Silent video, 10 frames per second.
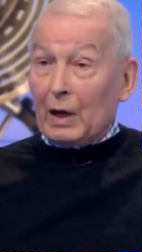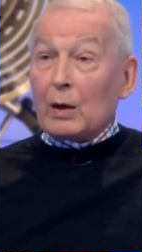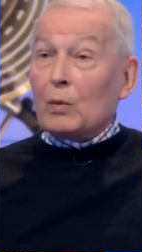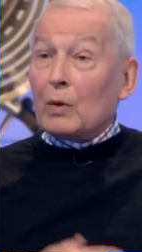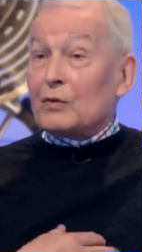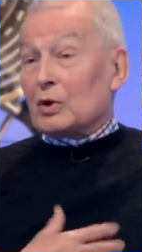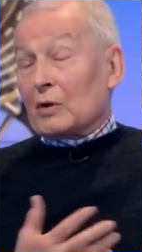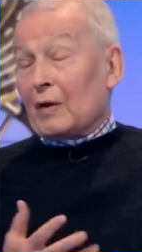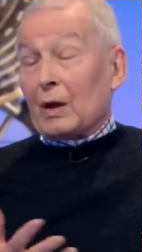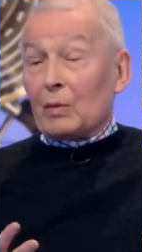I want to,
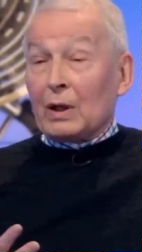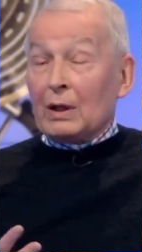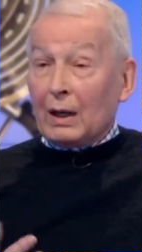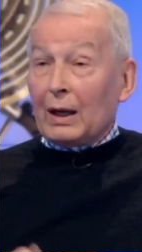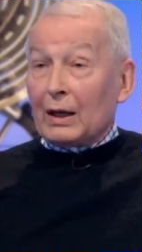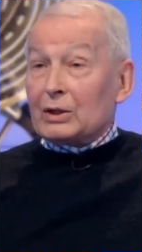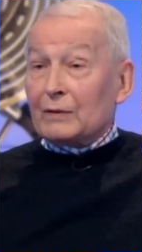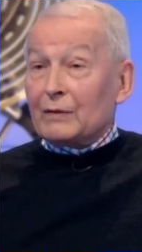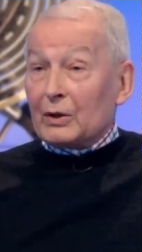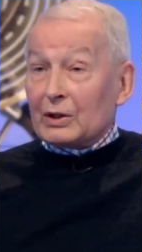because I
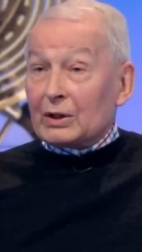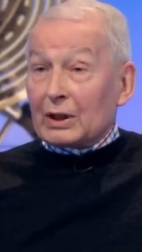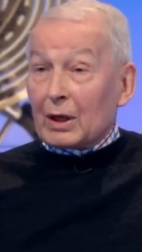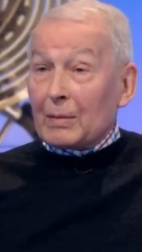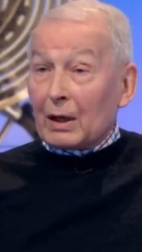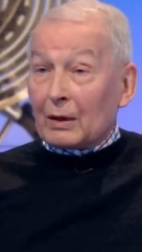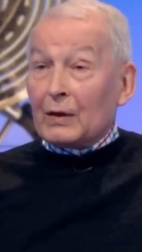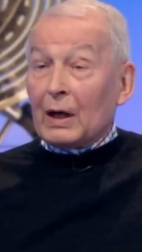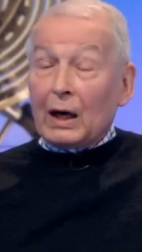actually voted to come out.